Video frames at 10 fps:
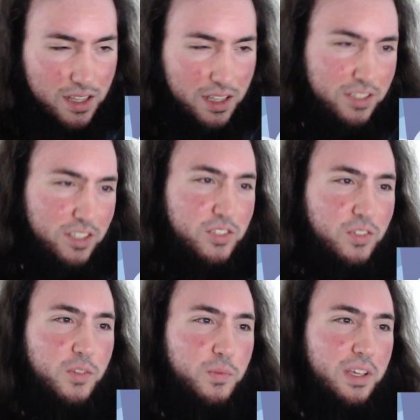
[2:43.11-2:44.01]
It's just going
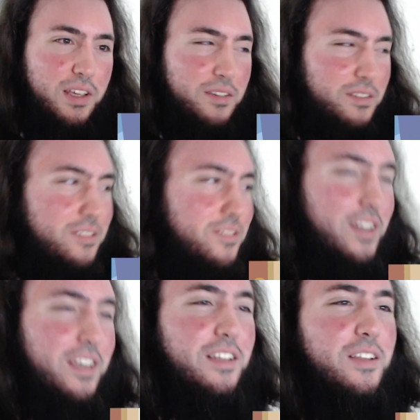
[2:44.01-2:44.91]
to be fucking